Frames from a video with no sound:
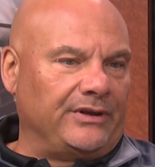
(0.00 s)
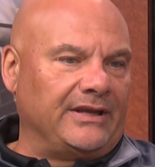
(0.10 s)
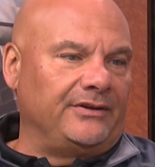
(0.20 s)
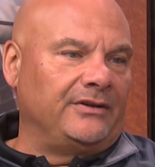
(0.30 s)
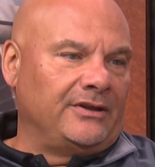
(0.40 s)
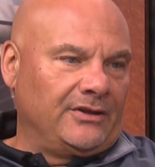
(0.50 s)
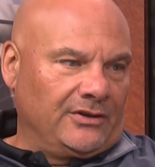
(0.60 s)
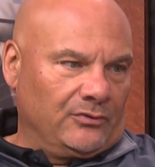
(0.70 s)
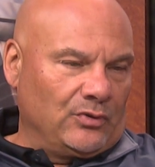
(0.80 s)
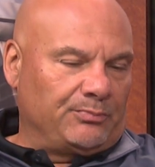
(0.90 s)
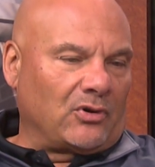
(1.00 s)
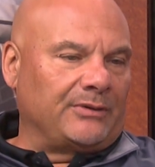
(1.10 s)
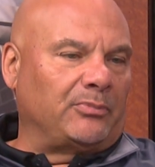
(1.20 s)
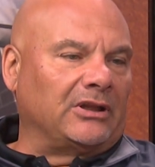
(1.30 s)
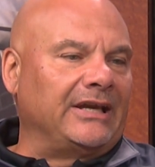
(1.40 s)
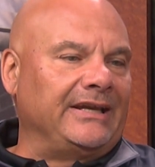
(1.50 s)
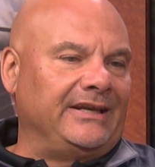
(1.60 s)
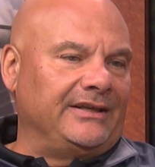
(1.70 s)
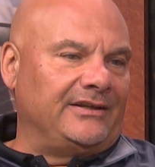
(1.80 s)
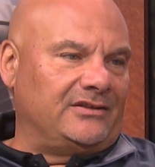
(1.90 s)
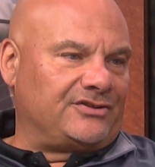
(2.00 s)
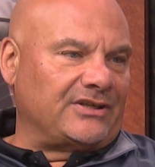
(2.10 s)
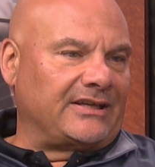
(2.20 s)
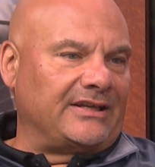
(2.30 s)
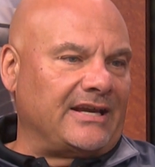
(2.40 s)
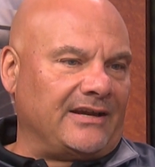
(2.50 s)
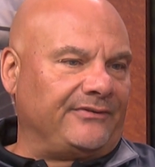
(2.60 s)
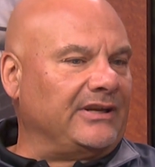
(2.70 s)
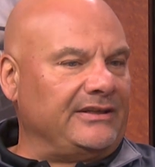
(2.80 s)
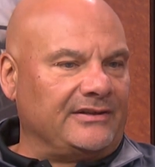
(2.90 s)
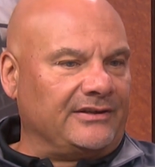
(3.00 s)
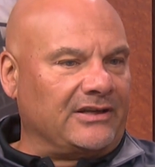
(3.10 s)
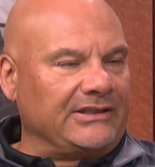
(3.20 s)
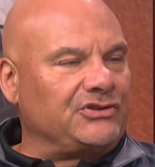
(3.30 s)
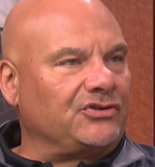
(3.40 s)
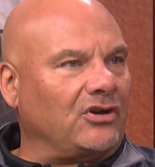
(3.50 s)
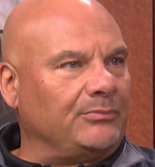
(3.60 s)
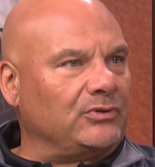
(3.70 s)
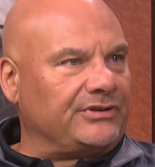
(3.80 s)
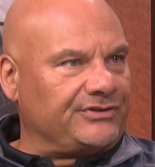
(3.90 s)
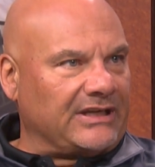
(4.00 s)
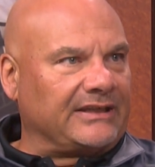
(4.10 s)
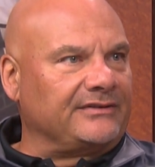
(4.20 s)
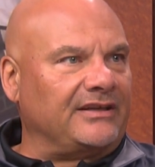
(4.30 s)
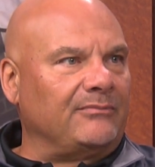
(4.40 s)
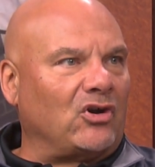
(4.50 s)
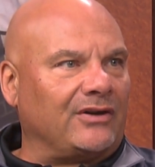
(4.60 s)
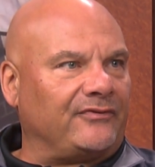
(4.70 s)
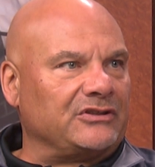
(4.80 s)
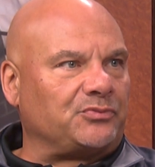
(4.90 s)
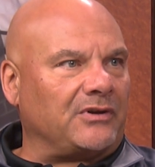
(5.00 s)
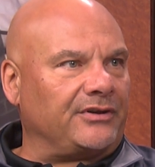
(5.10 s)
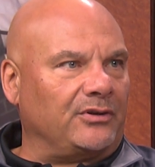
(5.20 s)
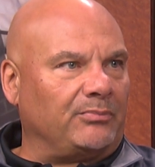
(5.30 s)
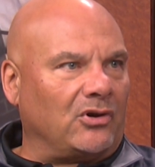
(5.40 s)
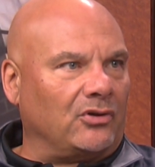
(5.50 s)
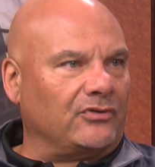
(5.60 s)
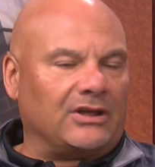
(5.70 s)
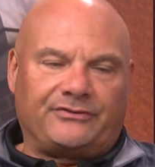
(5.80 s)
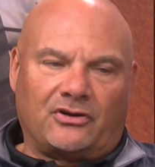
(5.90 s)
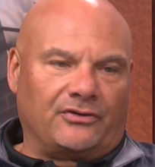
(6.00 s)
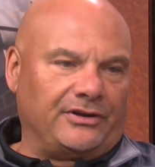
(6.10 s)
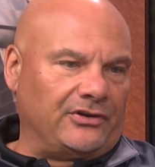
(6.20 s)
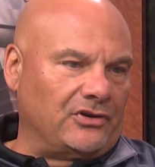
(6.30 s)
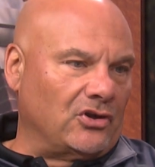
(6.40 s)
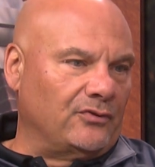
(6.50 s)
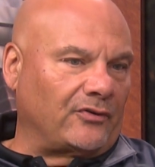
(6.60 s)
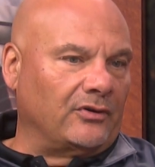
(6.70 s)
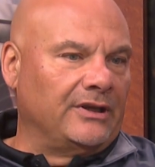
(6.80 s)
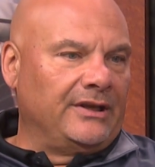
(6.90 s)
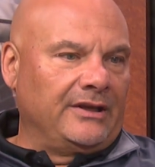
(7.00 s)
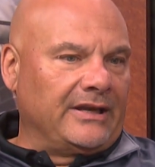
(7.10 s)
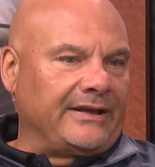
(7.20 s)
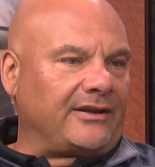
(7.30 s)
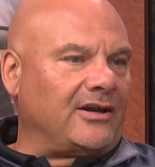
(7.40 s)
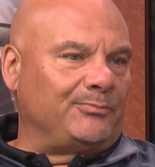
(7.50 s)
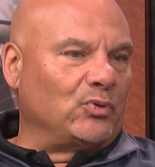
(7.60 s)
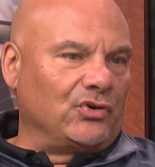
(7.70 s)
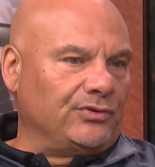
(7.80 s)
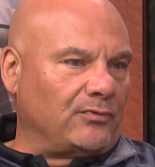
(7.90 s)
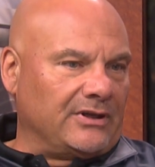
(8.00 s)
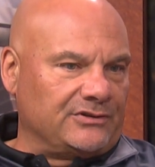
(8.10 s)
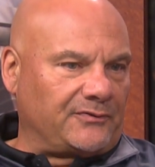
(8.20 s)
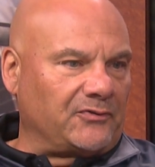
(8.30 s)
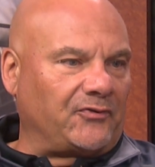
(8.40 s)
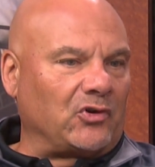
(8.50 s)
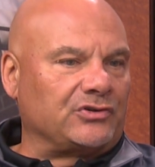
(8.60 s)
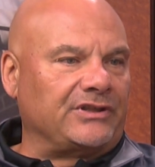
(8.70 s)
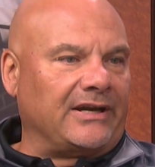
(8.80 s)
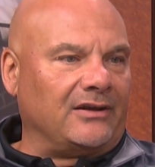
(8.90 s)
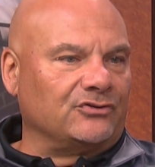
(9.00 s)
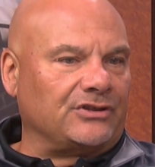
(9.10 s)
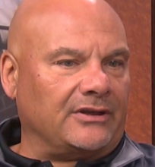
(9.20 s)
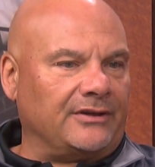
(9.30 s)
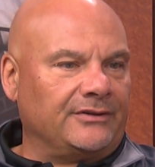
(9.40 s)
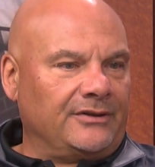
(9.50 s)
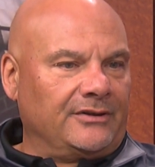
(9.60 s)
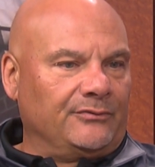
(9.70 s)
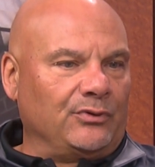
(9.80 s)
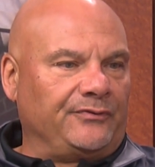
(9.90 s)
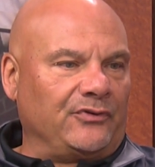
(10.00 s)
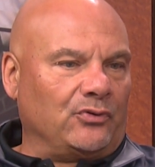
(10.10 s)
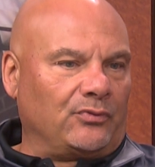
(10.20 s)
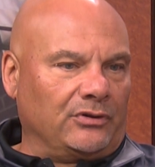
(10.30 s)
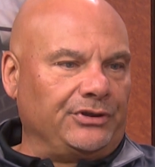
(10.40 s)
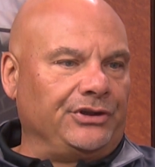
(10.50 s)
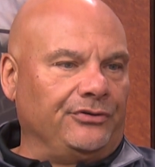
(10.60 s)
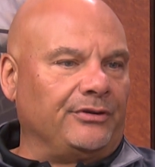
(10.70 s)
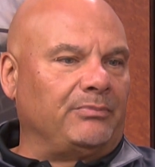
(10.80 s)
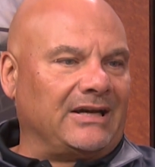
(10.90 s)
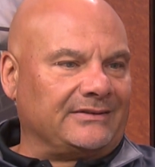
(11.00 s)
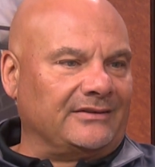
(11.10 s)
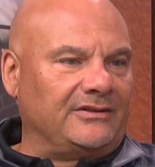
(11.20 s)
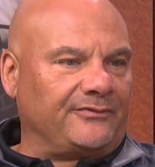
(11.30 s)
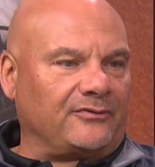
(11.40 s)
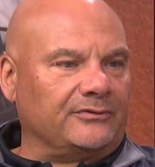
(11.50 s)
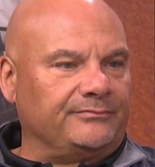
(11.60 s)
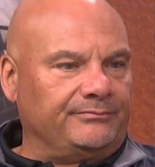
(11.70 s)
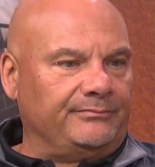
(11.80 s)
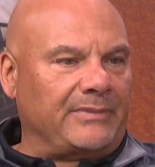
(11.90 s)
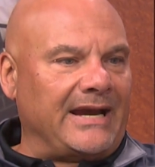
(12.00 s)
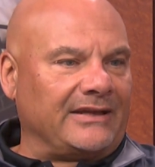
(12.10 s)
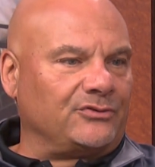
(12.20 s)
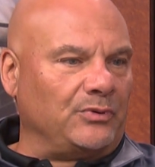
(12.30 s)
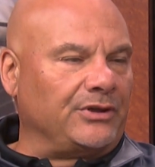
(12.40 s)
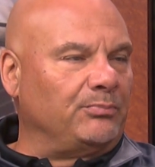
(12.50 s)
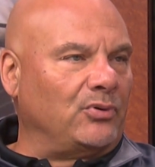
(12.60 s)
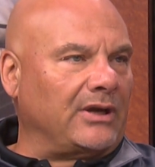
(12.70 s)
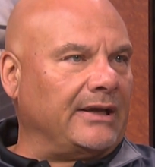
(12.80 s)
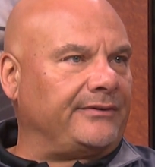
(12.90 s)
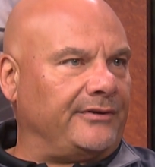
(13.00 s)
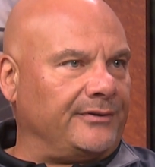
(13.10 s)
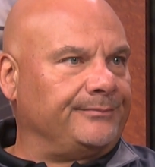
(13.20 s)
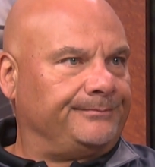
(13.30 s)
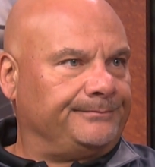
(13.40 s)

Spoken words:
and then we brought Bullock in the second half, and he did a nice job with the second team offense, running the ball, not turning it over, had a couple good runs for first downs. We feel really good about the different backs we can put out there.